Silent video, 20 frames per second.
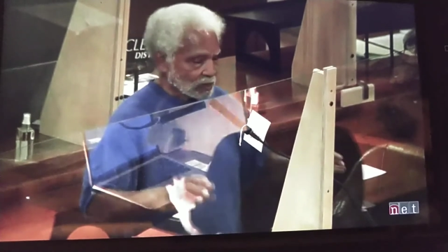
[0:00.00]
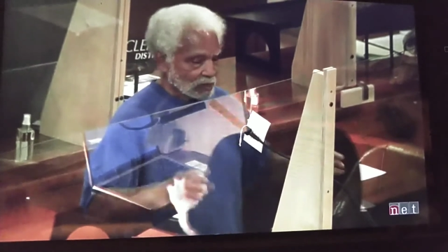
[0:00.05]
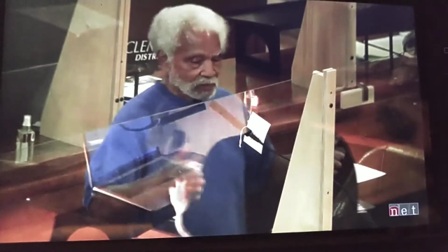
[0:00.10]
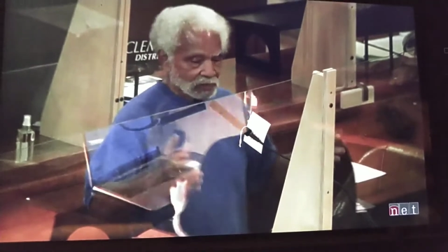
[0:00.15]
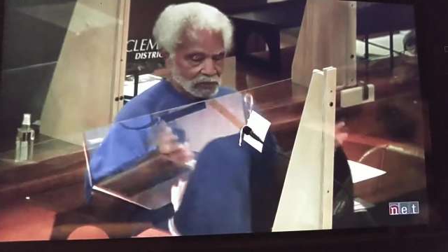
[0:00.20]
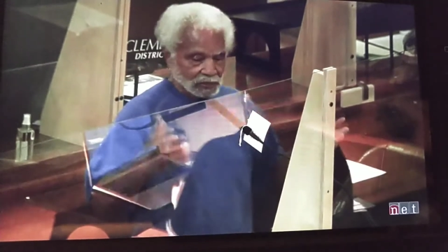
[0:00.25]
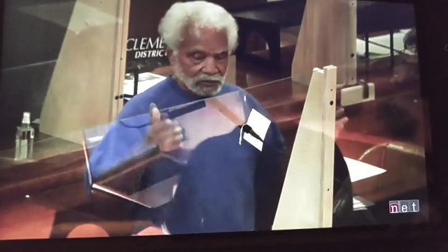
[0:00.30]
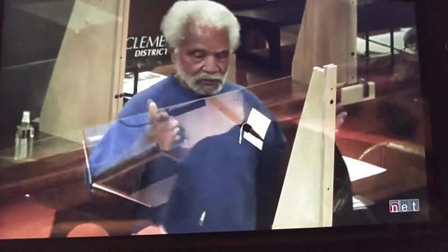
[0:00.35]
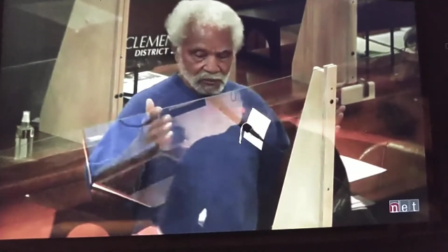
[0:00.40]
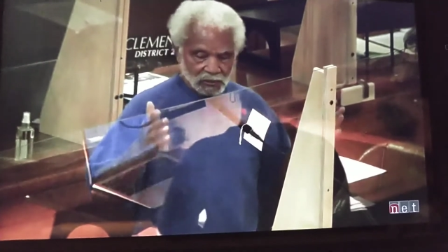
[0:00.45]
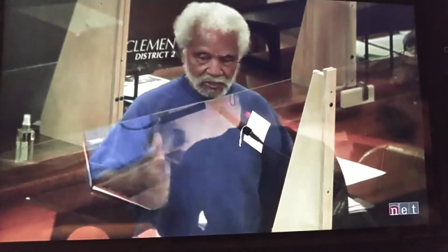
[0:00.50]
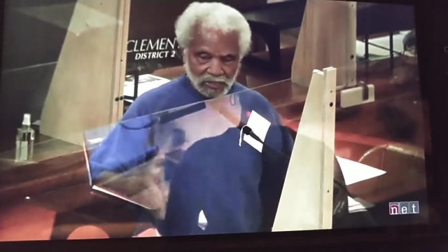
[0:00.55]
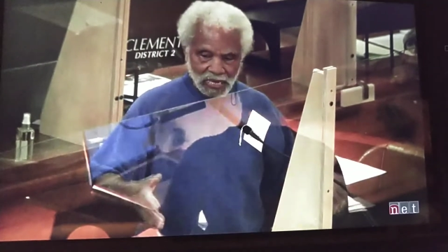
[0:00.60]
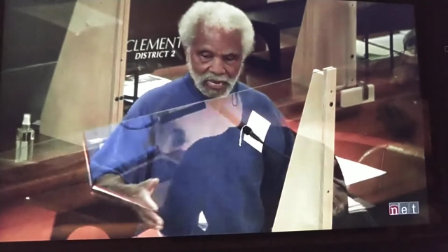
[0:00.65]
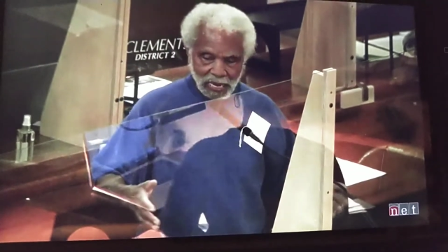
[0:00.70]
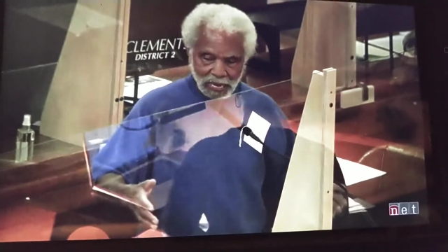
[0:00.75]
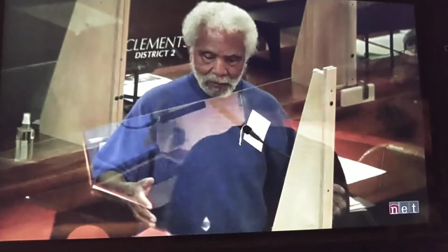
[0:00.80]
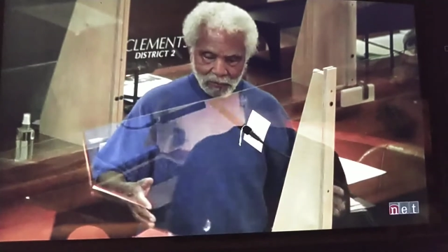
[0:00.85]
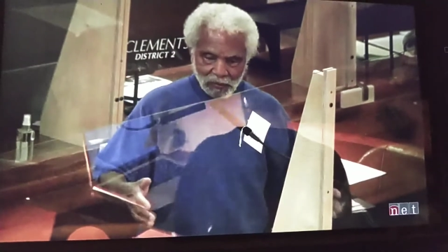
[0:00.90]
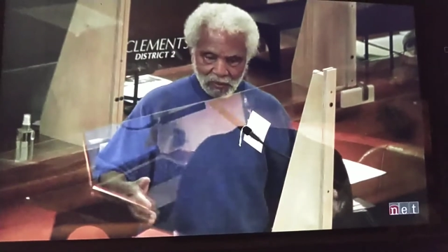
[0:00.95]
uh,
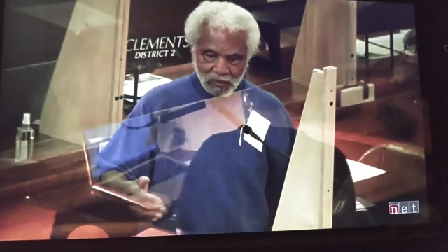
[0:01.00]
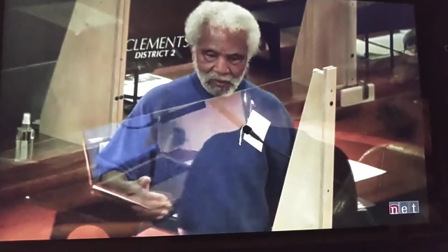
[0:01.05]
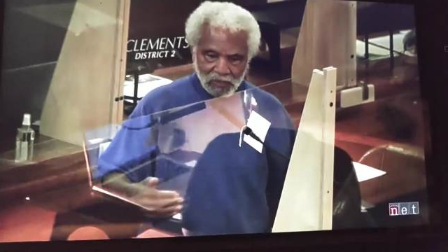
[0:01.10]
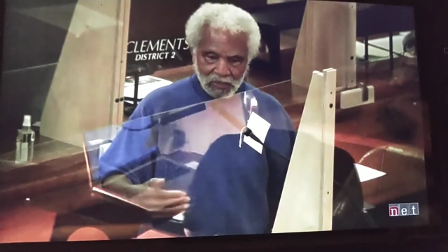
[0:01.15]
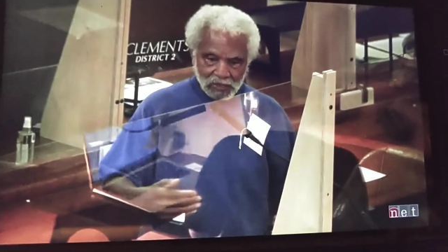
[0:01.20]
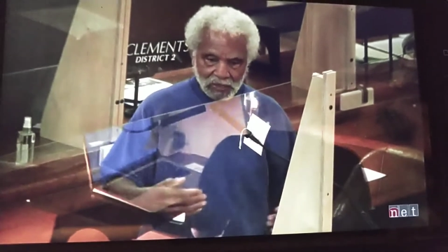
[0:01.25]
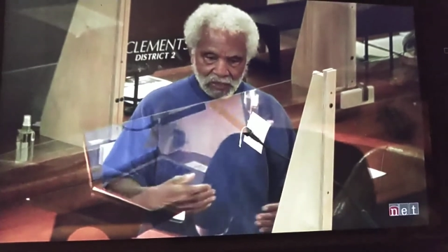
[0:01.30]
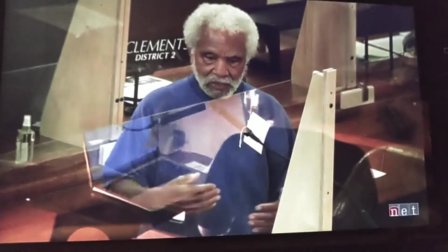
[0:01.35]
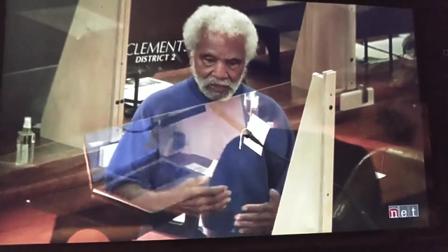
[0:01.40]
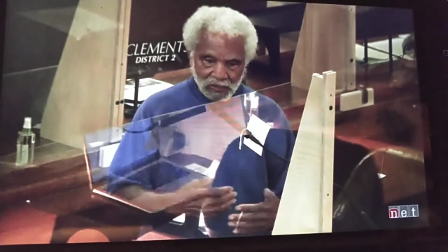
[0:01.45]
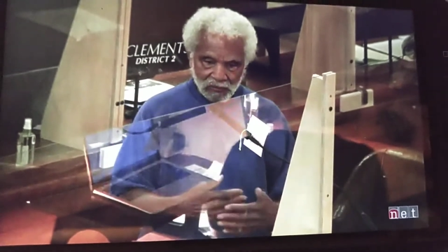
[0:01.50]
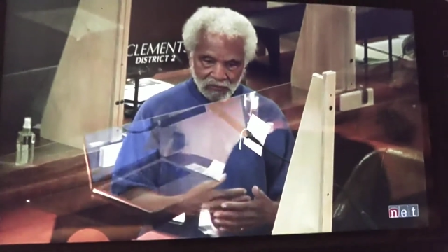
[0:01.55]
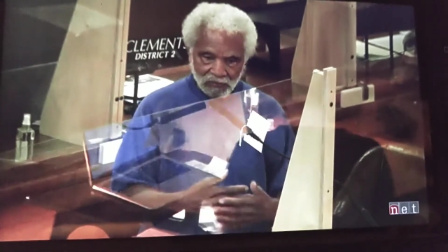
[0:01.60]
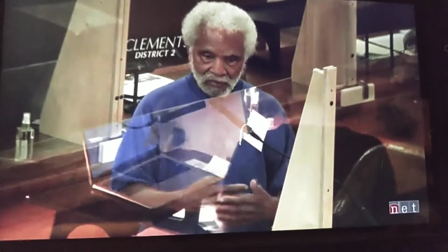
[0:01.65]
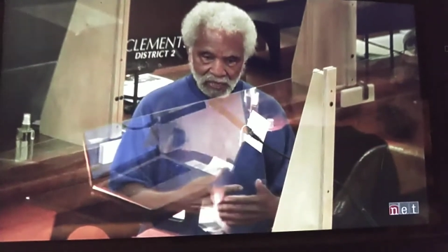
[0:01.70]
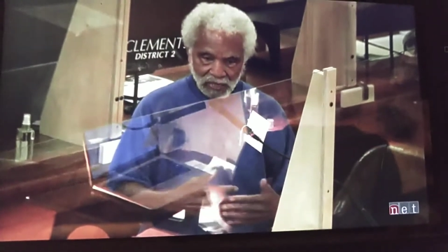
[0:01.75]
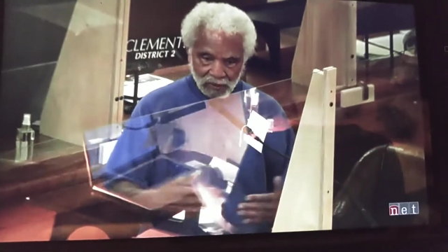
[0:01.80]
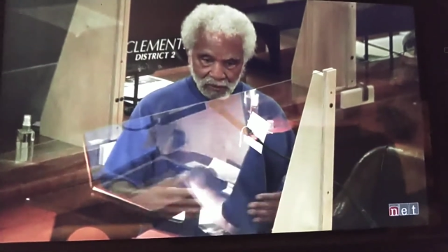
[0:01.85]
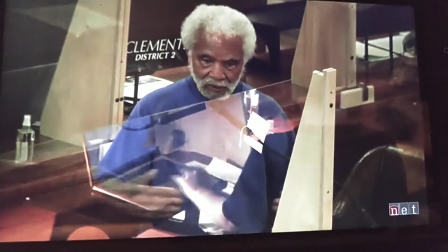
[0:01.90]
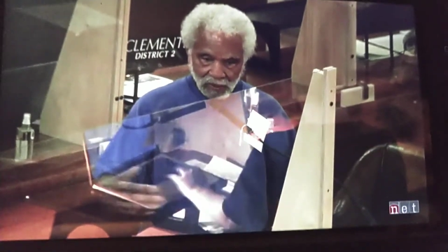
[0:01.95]
copy of
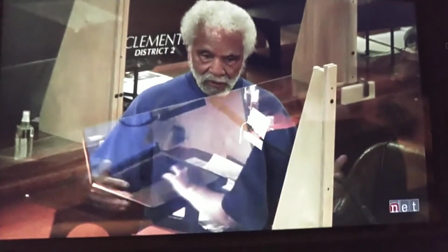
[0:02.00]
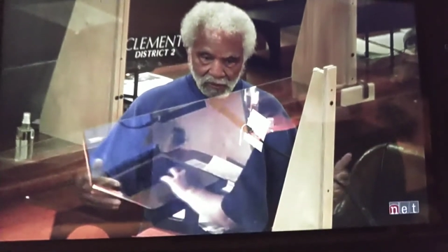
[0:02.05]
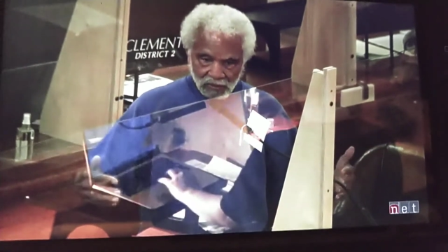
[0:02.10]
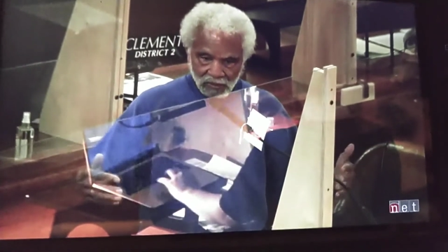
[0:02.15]
that